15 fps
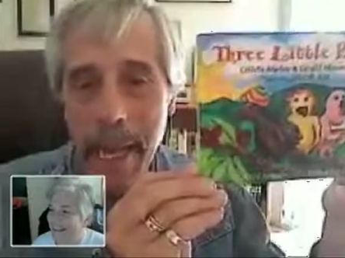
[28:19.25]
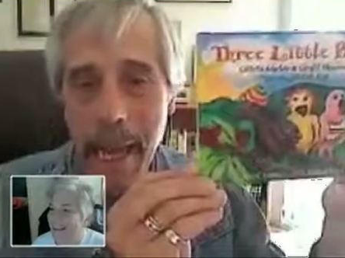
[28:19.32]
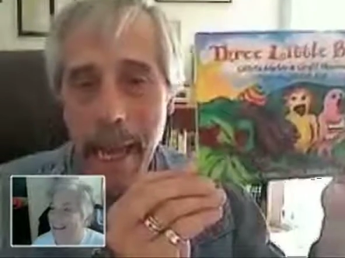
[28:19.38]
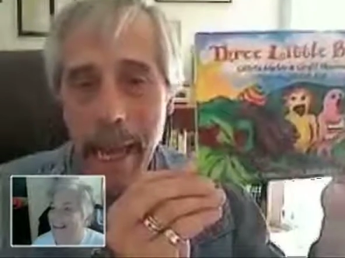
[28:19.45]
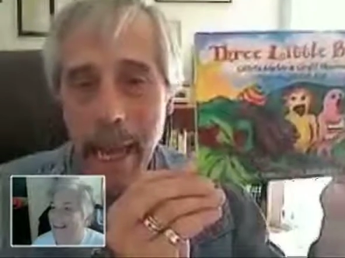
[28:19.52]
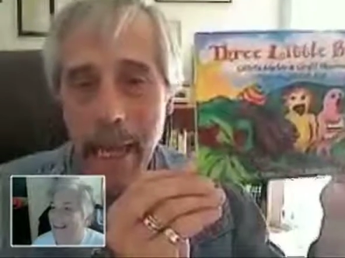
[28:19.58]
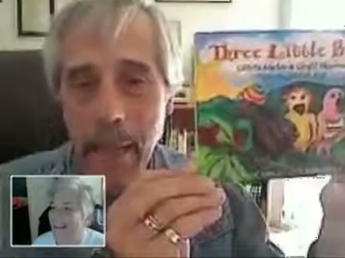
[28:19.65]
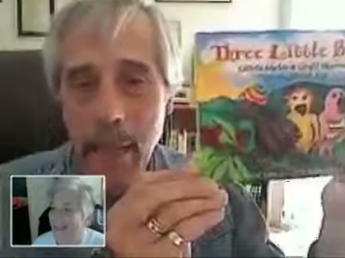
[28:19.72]

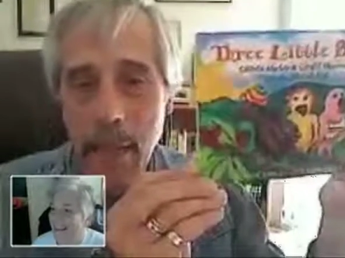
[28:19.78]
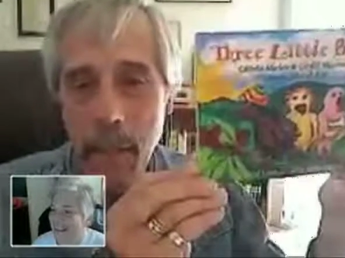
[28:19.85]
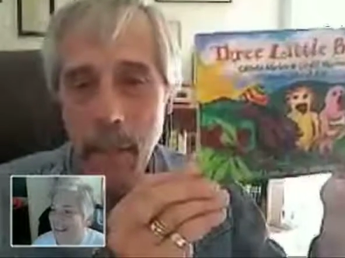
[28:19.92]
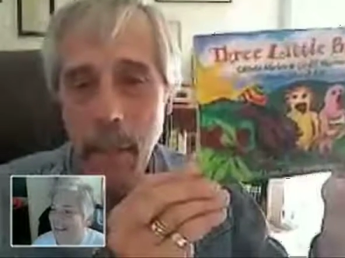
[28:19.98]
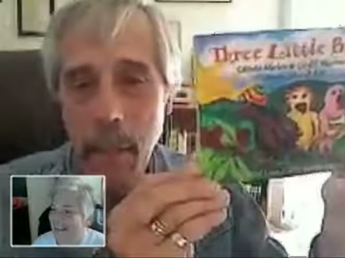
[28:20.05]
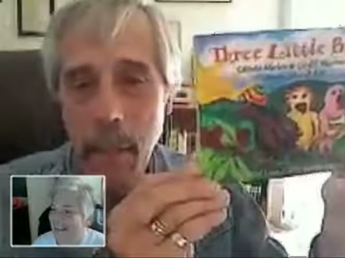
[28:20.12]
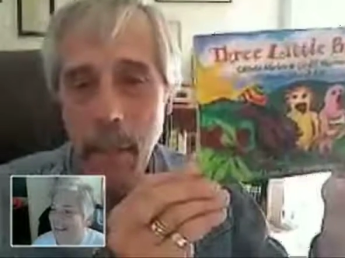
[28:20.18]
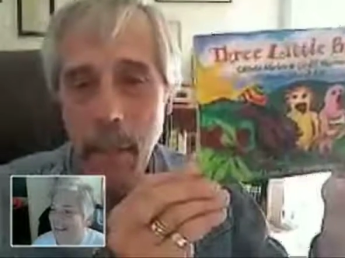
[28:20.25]
And this
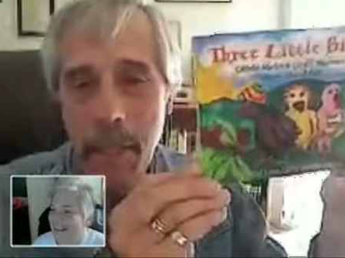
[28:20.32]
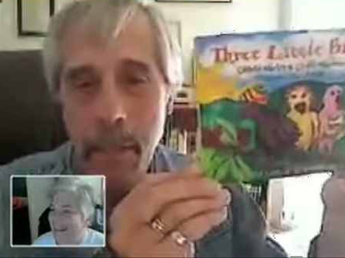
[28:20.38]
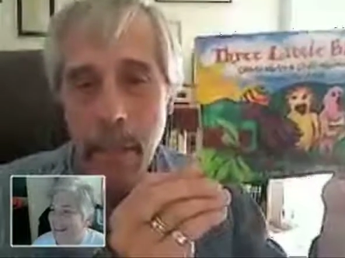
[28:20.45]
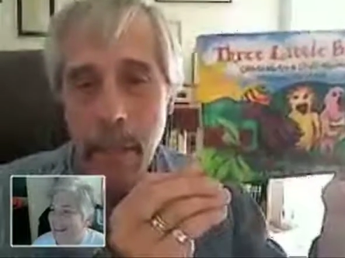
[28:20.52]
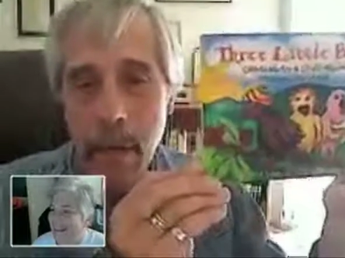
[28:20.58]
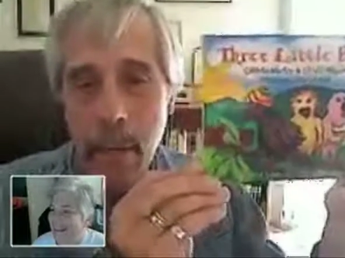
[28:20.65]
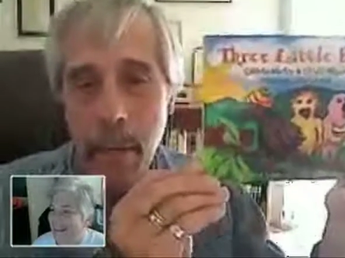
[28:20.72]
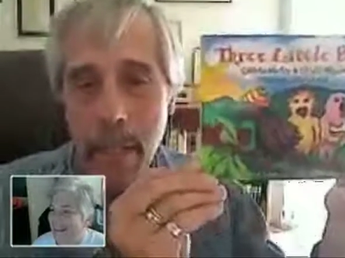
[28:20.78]
book has been
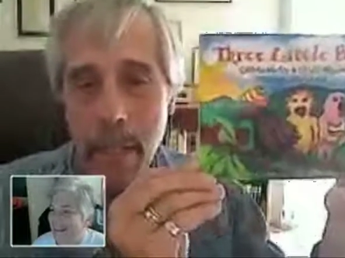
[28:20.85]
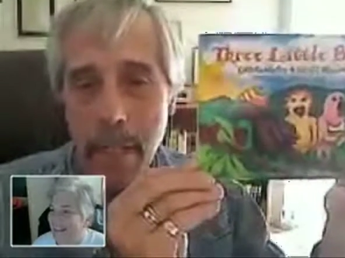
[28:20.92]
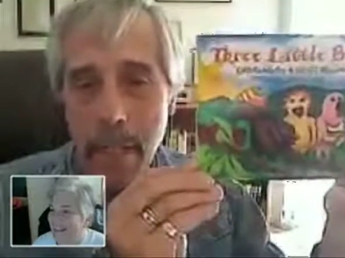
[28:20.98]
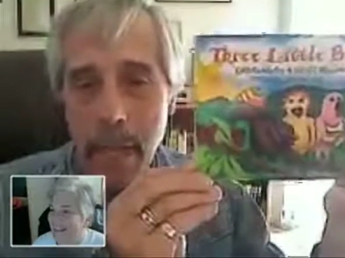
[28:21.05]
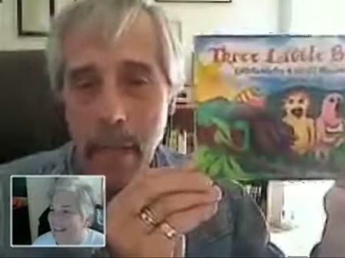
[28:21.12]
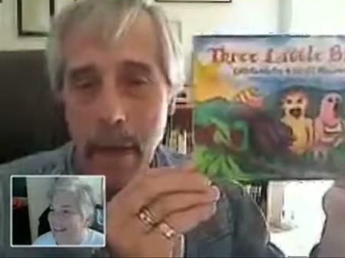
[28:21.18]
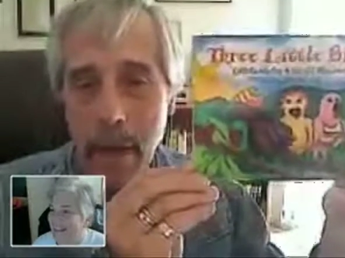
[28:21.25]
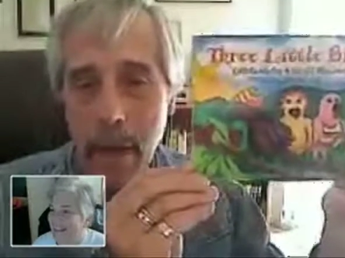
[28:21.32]
our
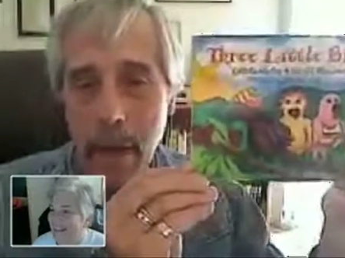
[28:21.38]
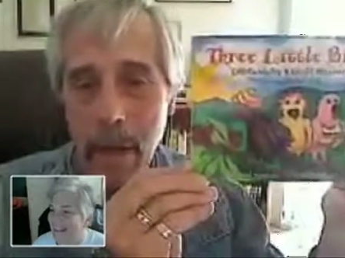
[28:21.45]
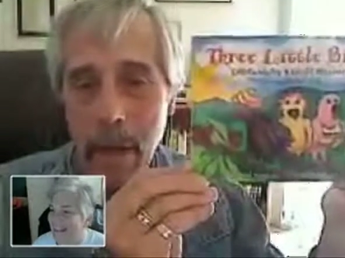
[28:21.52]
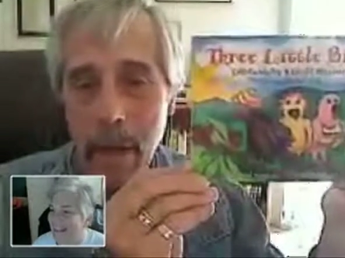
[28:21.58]
bestseller.